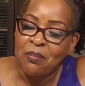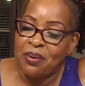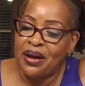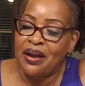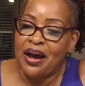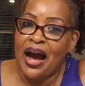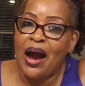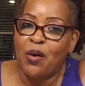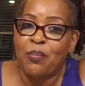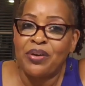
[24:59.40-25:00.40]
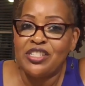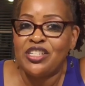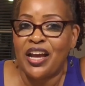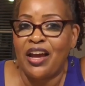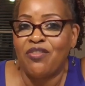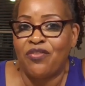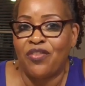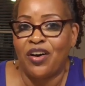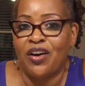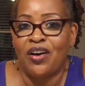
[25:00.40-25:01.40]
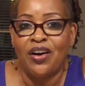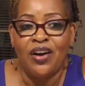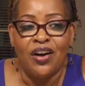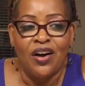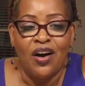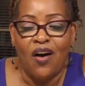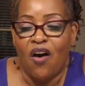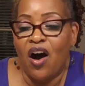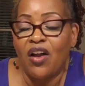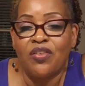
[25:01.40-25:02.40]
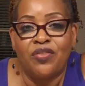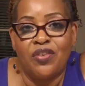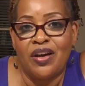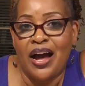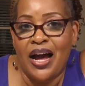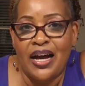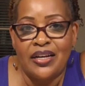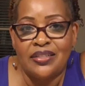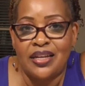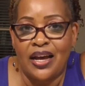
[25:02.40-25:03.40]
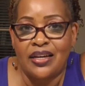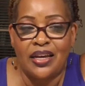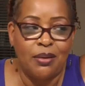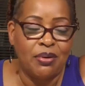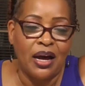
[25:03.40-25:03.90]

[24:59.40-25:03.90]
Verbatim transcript: But I appreciate for all of you guys that keep